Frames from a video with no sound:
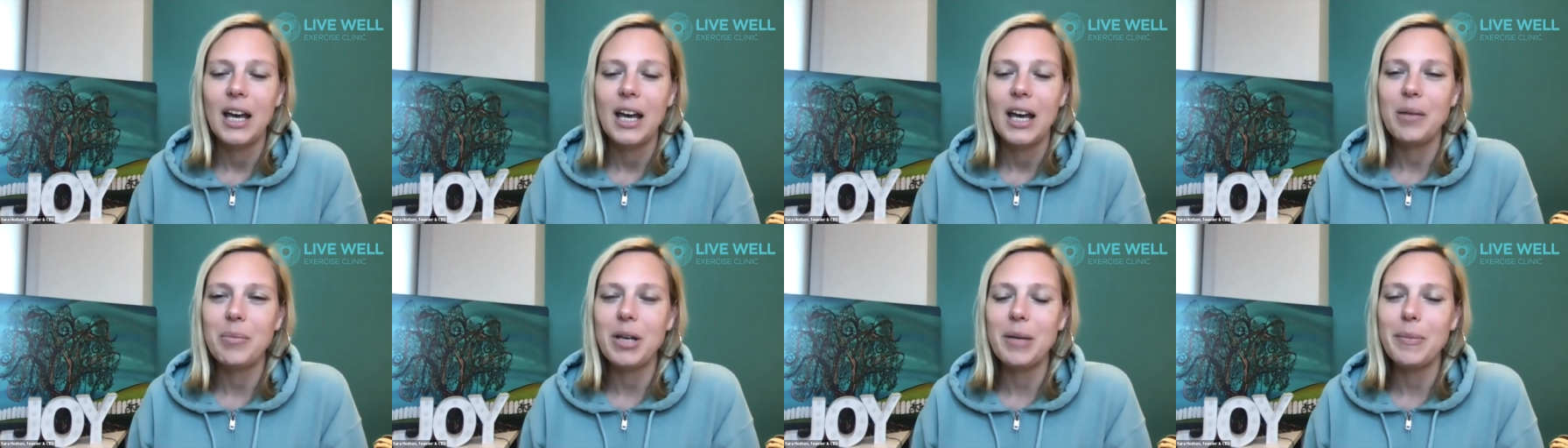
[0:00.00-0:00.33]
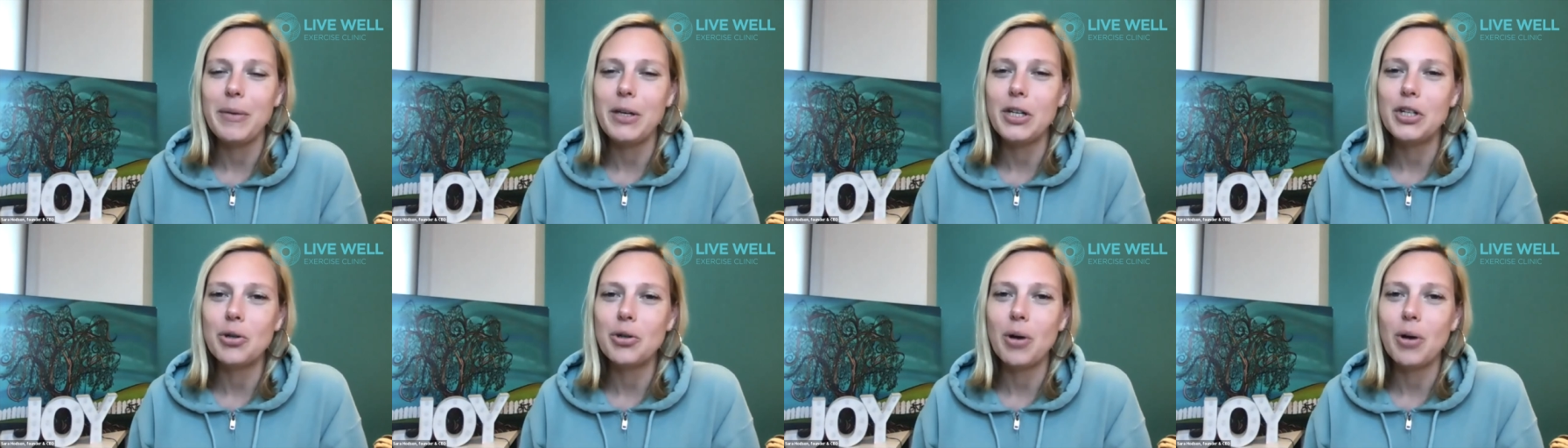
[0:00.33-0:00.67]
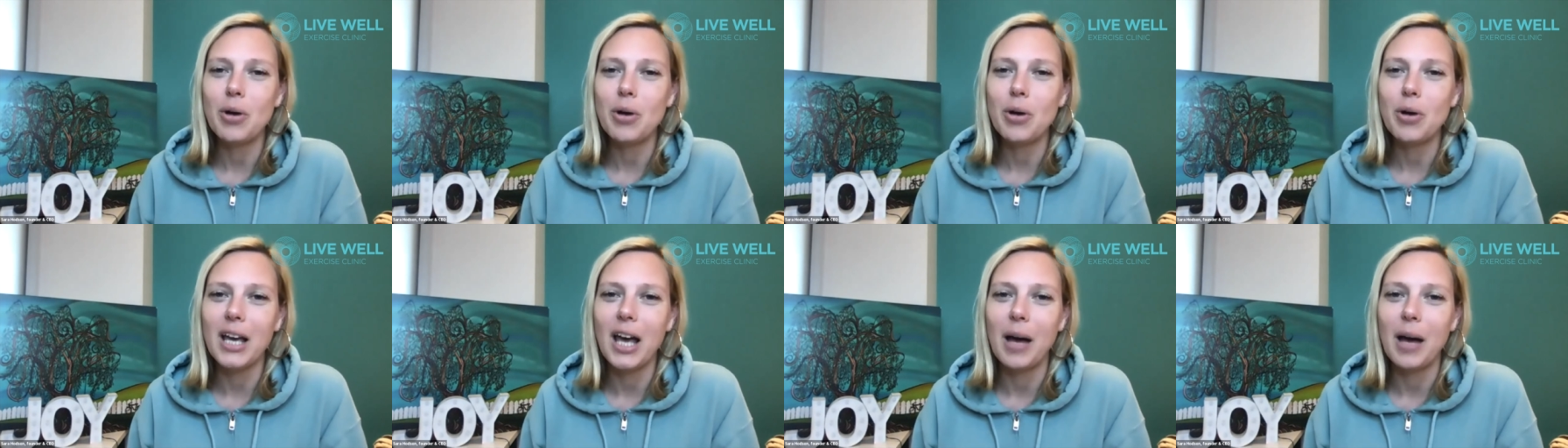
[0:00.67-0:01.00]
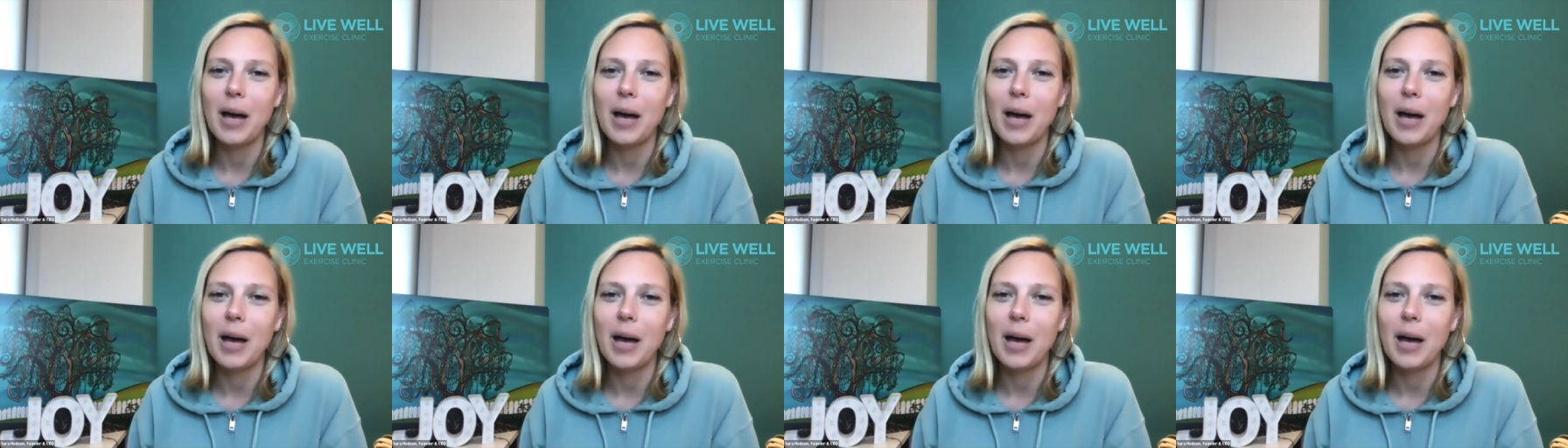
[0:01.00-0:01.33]
and maybe try to
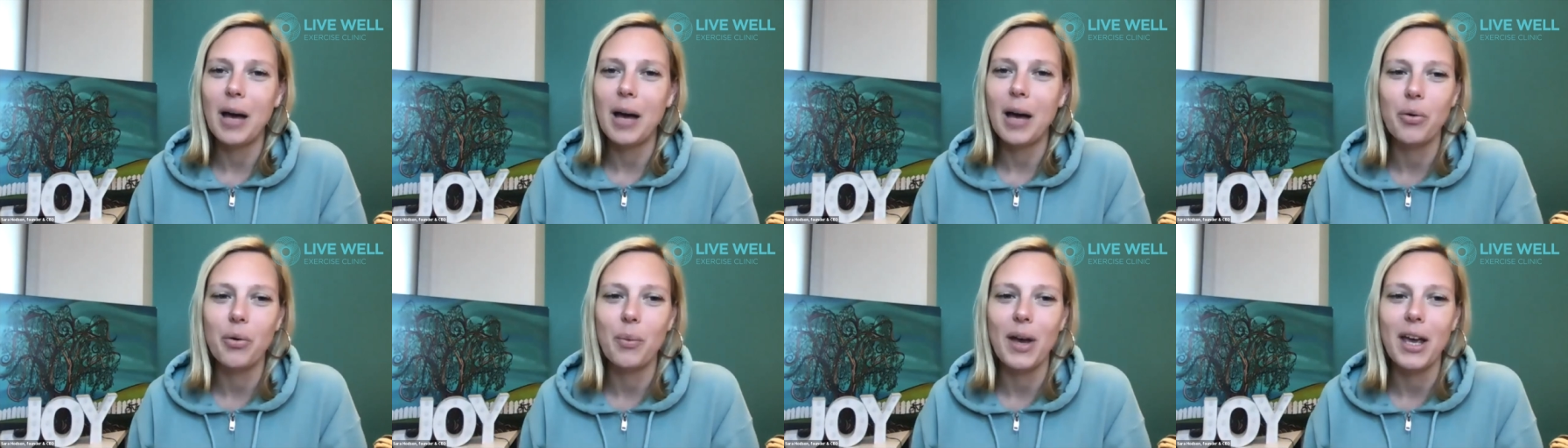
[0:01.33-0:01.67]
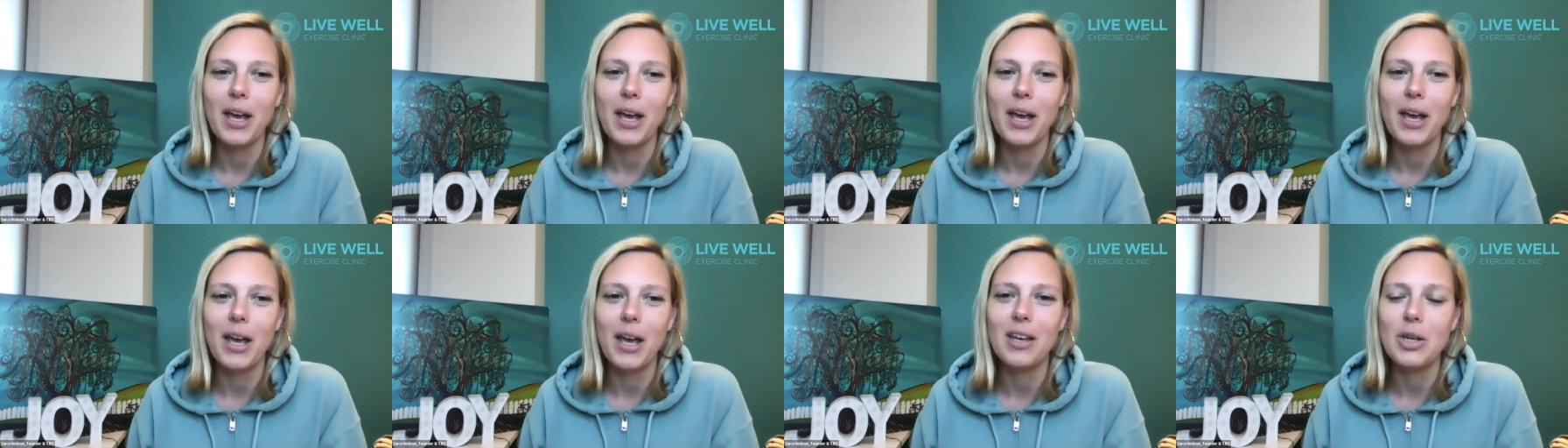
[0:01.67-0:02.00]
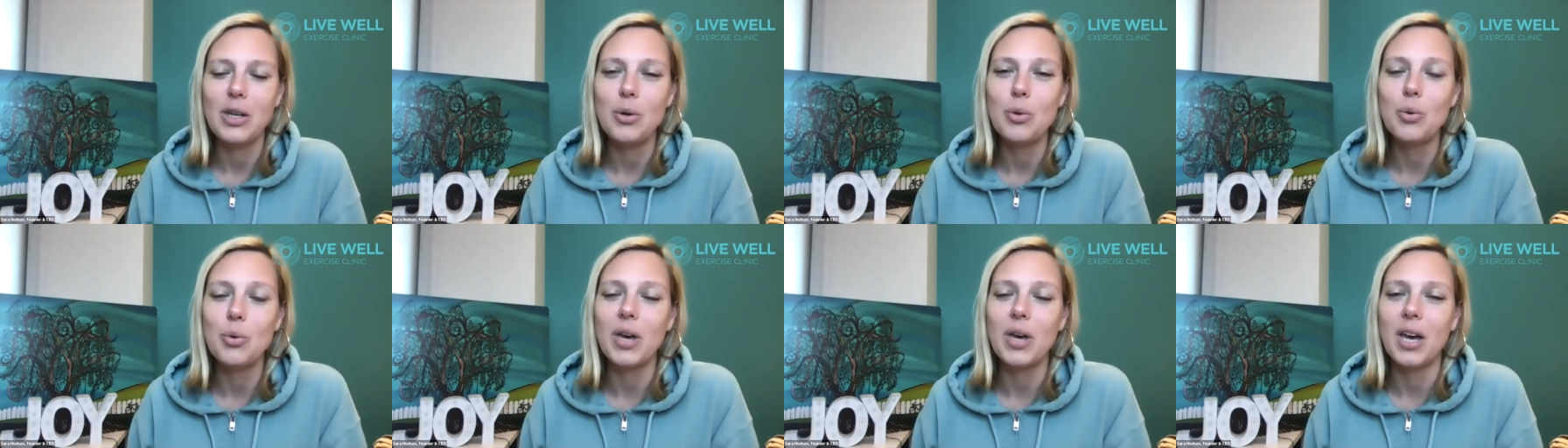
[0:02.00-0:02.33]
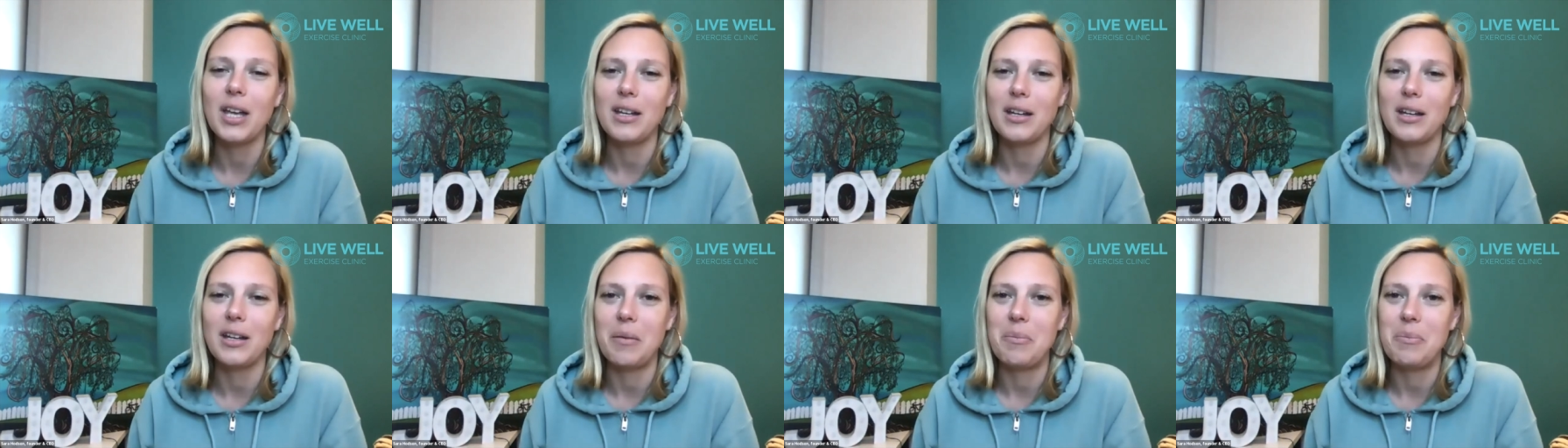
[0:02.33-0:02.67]
come up with a way that you
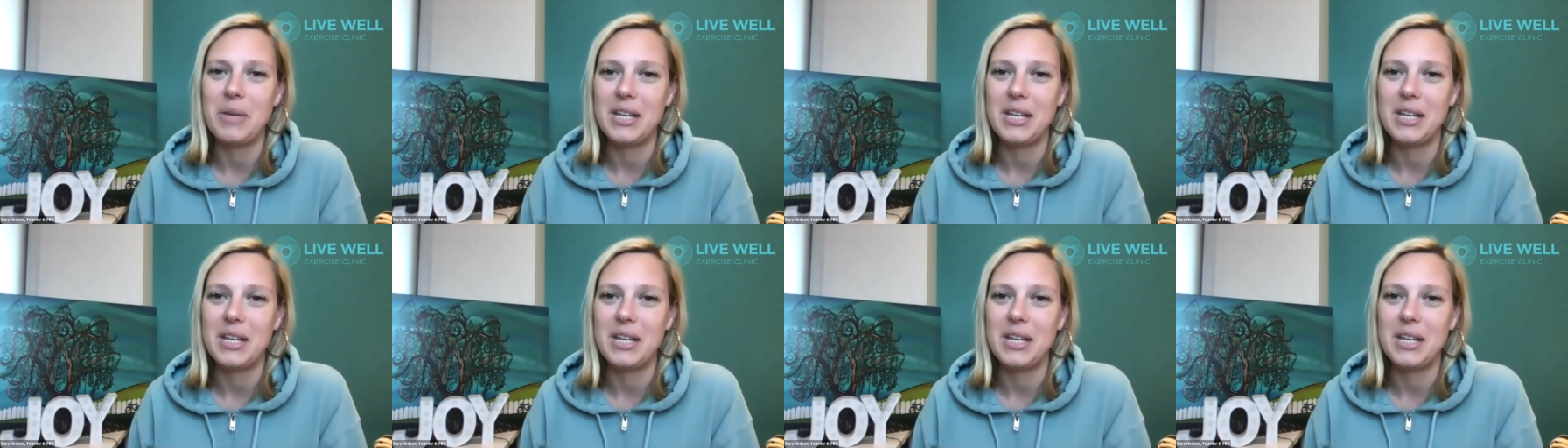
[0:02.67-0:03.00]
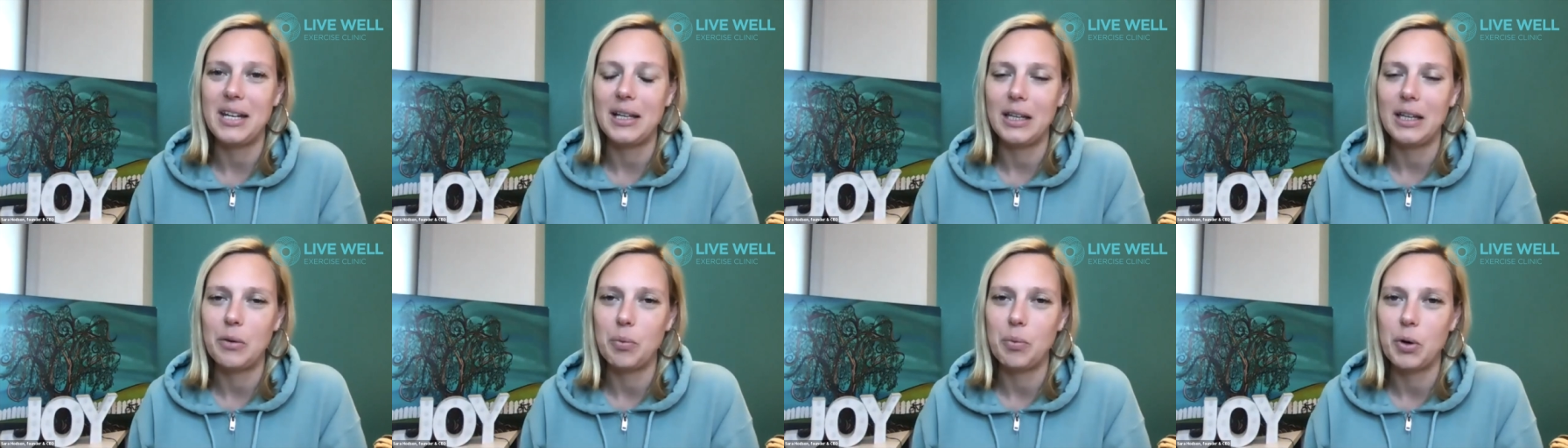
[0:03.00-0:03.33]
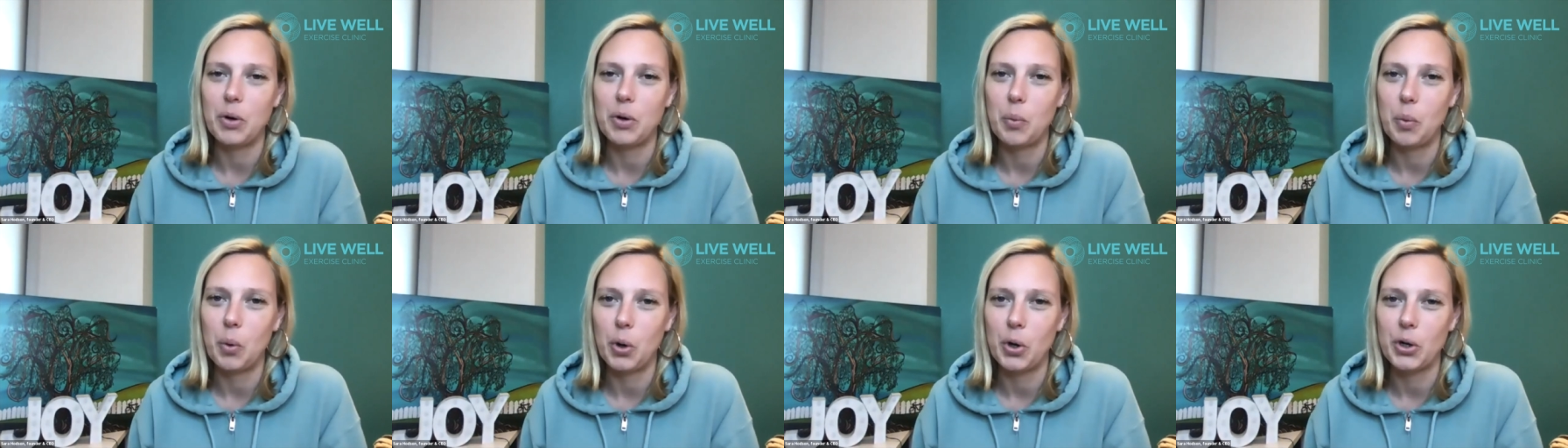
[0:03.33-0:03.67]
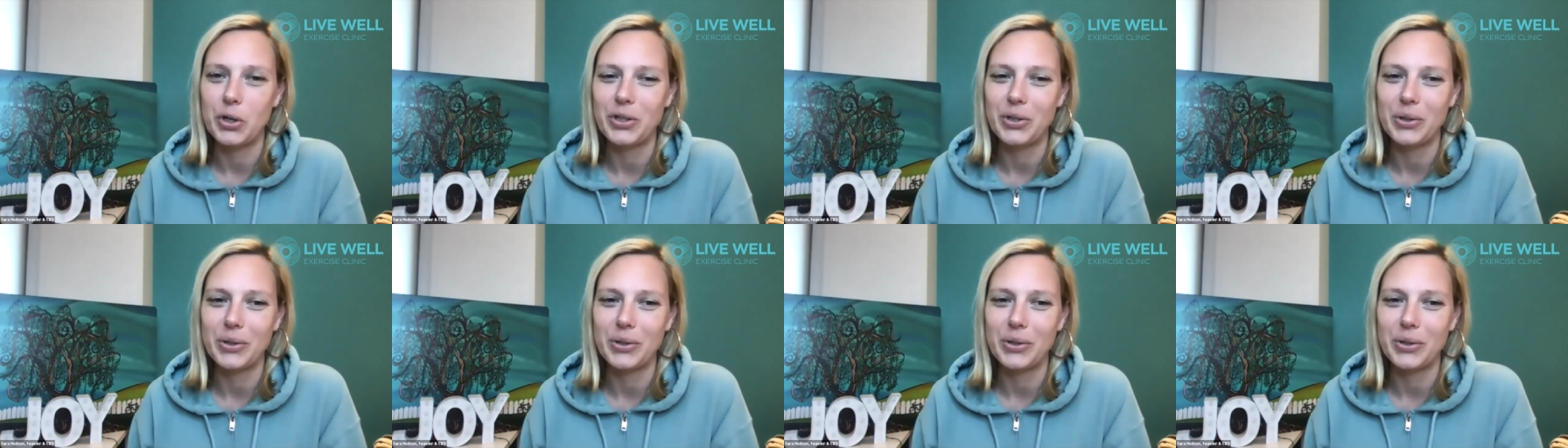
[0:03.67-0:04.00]
can immediately
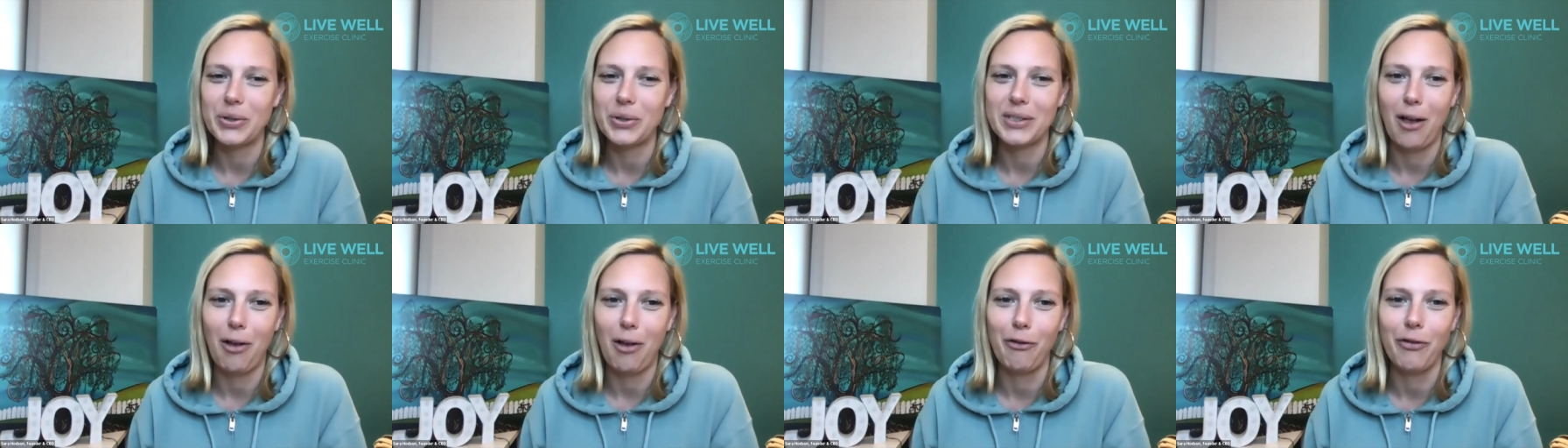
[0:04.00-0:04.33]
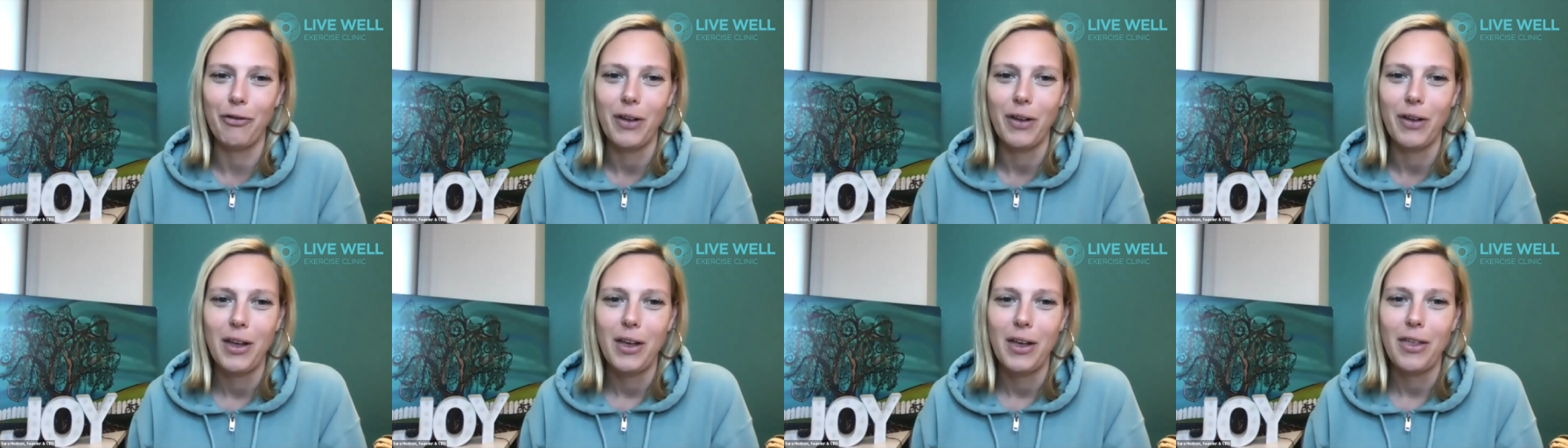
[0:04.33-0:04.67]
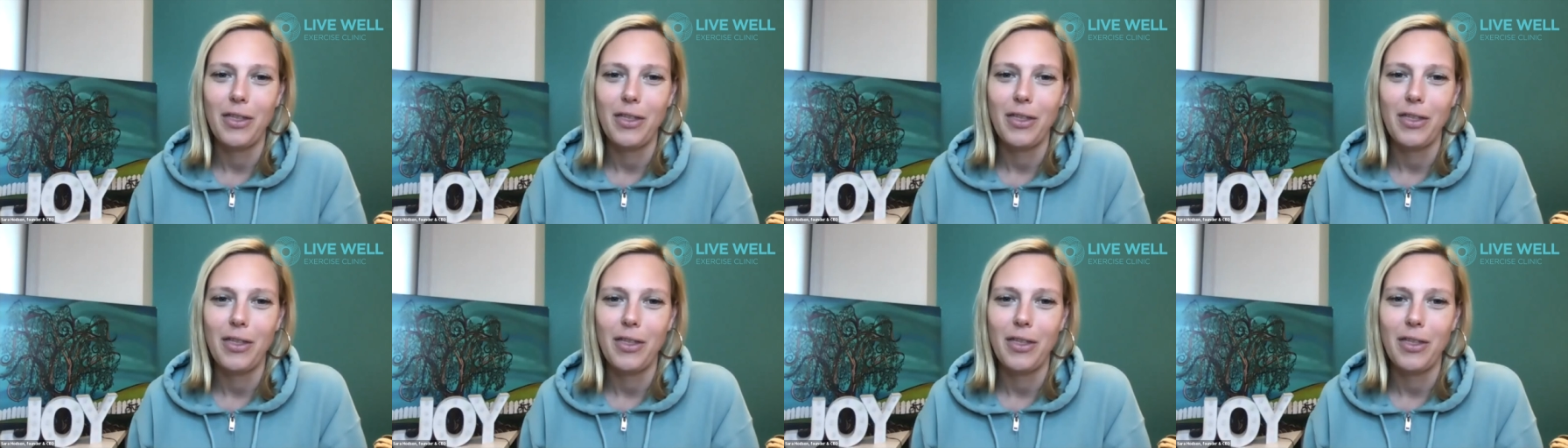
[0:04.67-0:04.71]
reward yourself